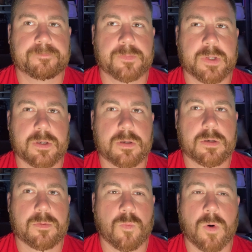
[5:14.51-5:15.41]
like
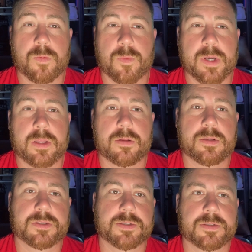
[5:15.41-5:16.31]
one way that
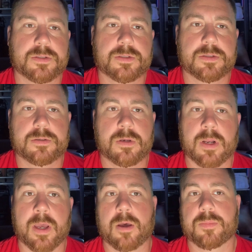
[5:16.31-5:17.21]
this is
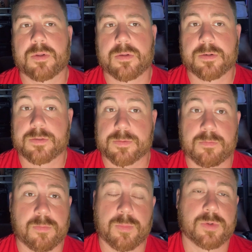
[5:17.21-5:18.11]
gonna happen. There's
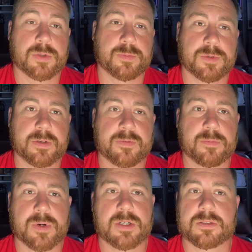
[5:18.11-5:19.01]
multiple
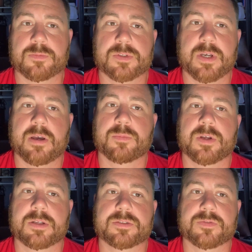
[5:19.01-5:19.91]
different possible
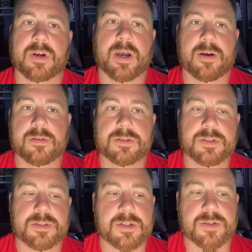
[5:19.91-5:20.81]
timelines for how this
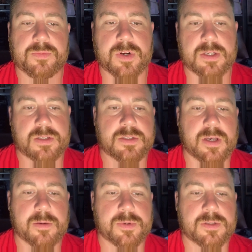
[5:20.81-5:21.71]
ascension process
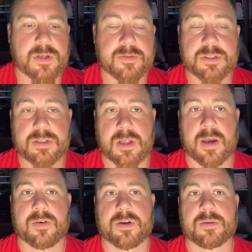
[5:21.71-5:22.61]
happens. Obviously the
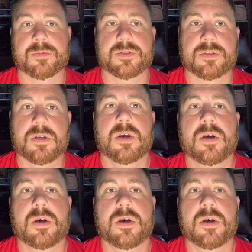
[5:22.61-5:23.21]
outcome is